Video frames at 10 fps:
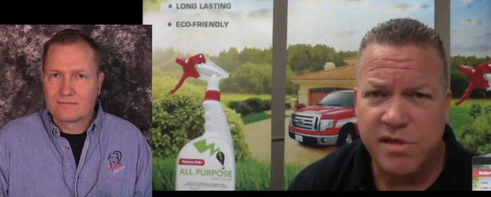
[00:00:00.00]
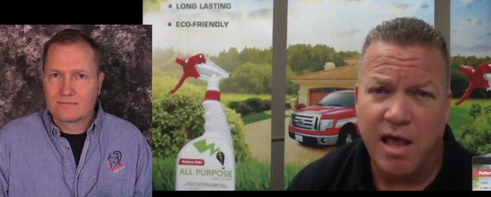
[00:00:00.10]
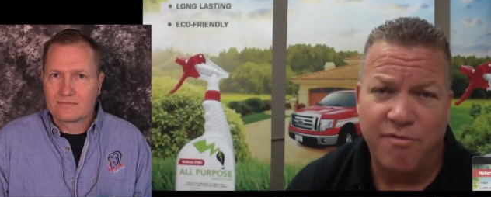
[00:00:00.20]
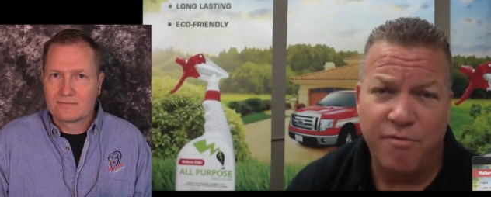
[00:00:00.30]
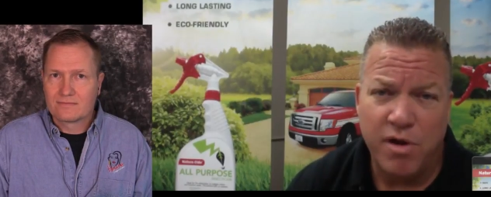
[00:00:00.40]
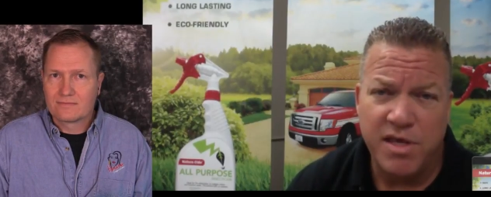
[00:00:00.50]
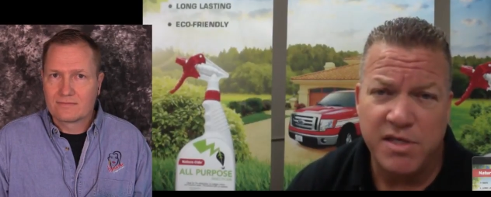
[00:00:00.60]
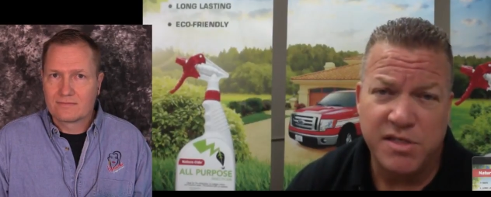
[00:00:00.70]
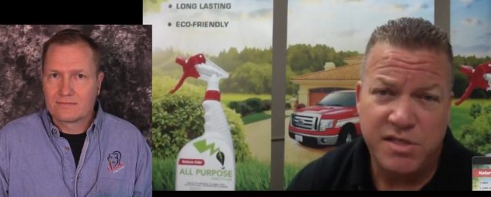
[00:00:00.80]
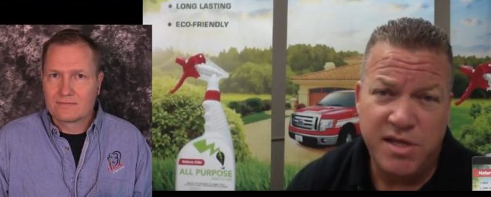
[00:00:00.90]
Speaker 1: Southern California
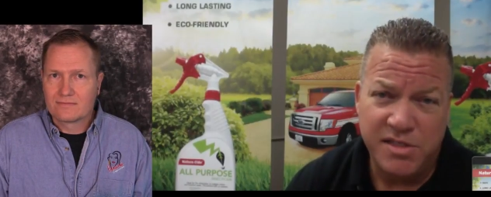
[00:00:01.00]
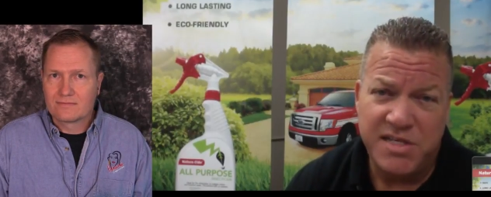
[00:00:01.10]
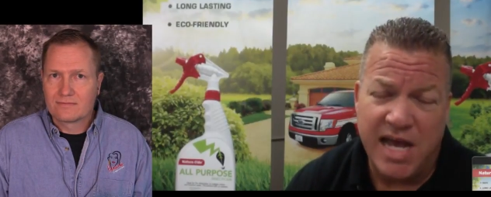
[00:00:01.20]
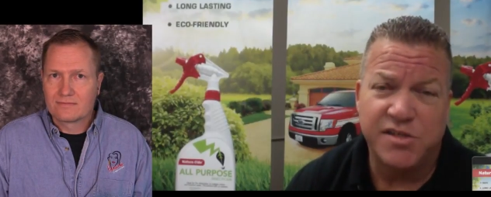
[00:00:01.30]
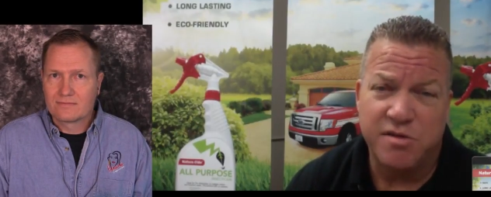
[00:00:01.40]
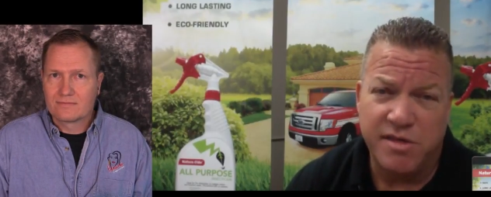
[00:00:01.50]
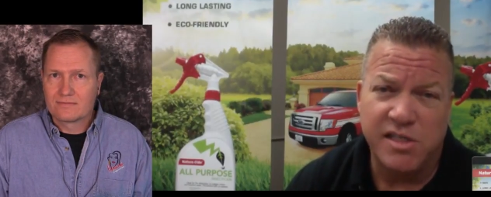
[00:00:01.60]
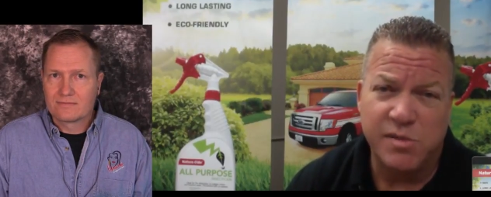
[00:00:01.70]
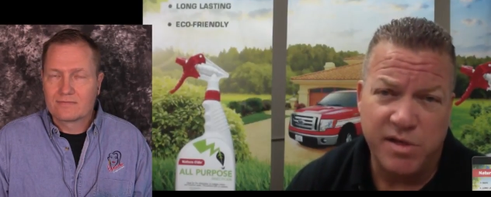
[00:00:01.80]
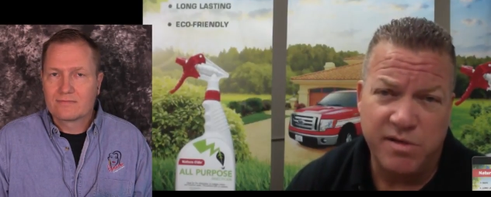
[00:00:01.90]
is a, is a desert
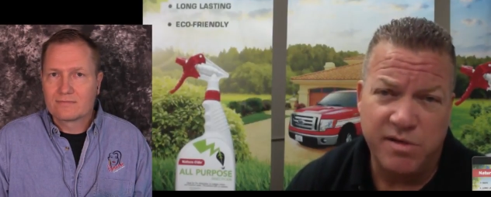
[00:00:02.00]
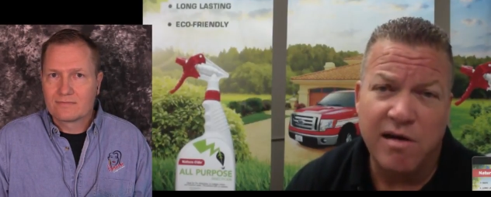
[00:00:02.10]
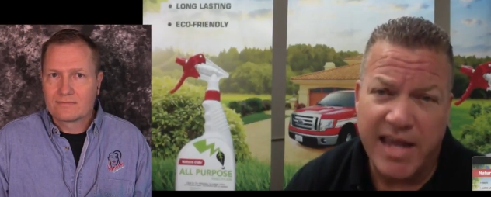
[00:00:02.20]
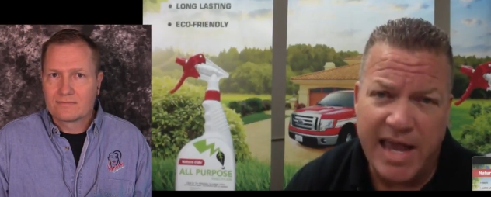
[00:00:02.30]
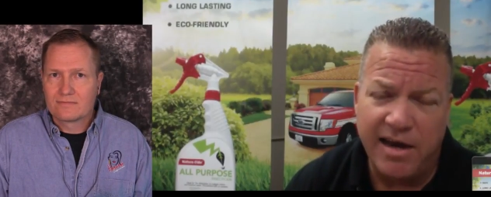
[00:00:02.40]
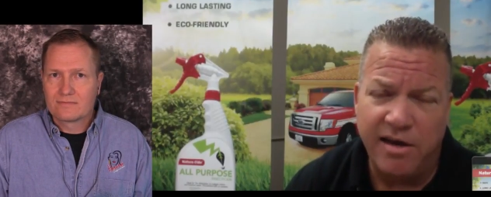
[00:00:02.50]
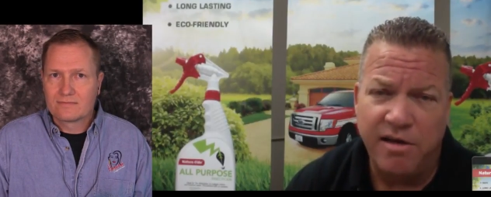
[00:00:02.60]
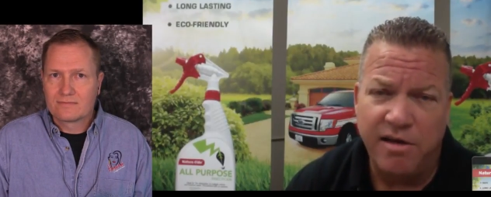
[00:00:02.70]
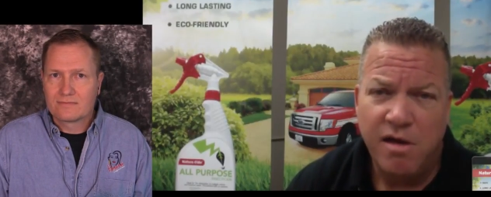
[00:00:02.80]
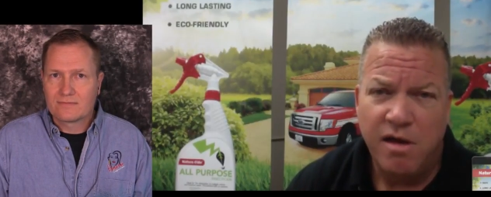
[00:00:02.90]
that's been
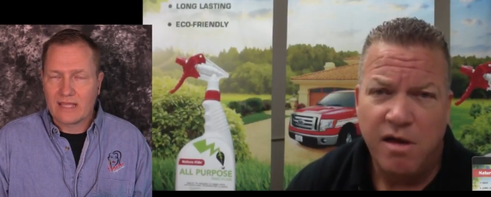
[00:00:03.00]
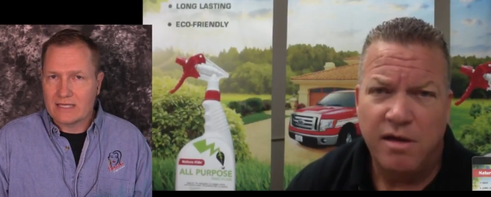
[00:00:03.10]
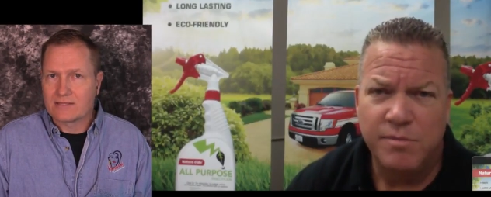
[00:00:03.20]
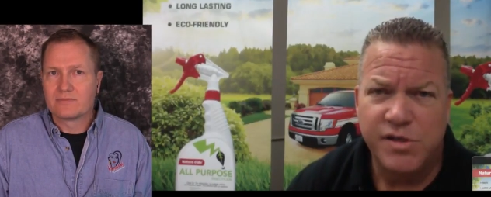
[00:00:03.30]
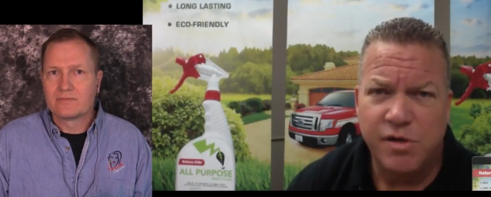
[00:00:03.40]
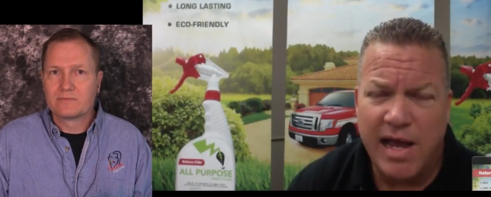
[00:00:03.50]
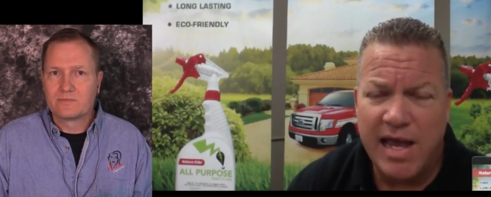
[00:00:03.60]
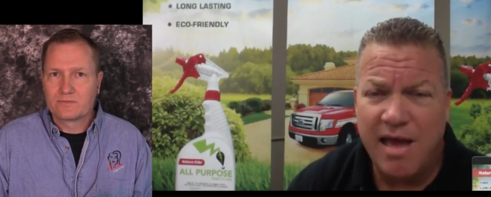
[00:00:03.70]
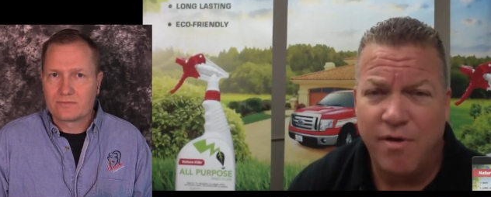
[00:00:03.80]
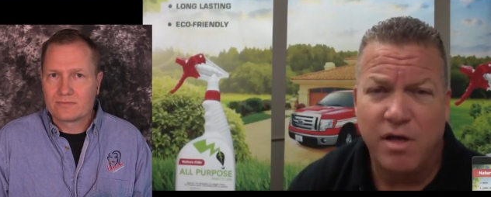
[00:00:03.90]
irrigated. Yes. Um, so
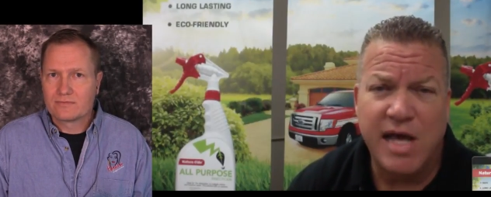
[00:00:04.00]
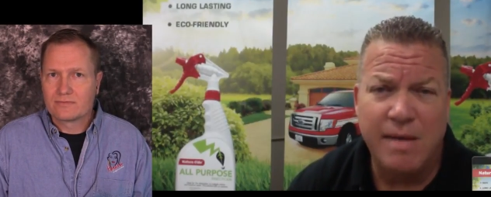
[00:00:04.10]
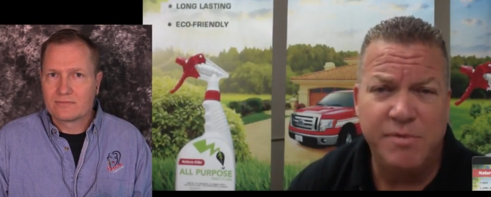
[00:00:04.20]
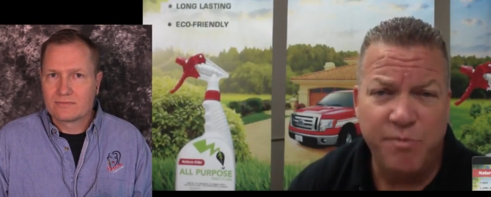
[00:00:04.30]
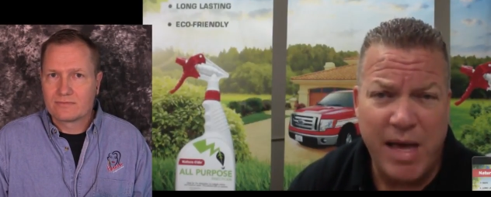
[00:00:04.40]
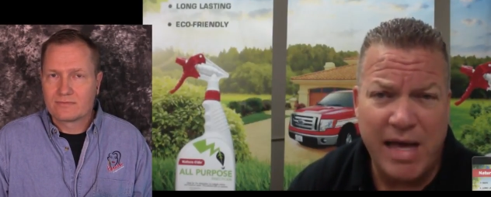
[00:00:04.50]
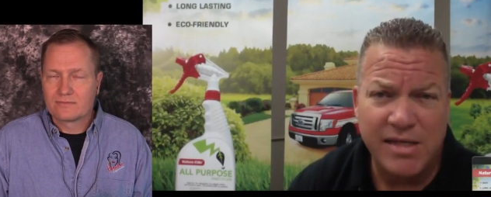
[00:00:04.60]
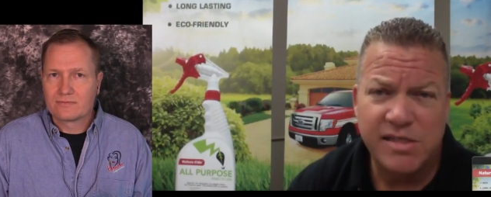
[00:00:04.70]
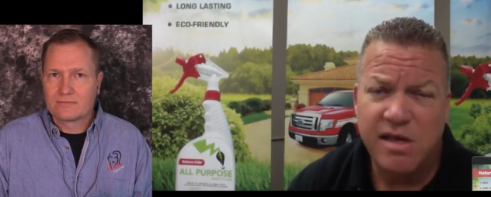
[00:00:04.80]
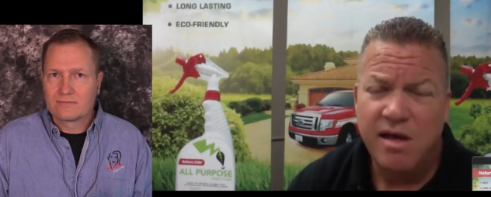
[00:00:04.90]
I have all types of
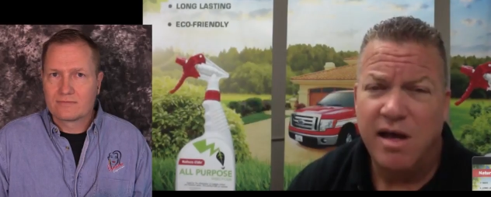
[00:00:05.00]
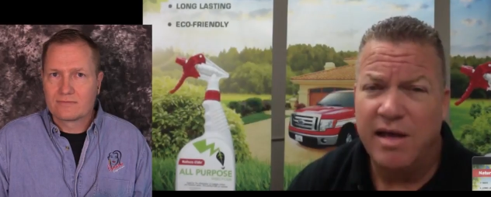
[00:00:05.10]
pests.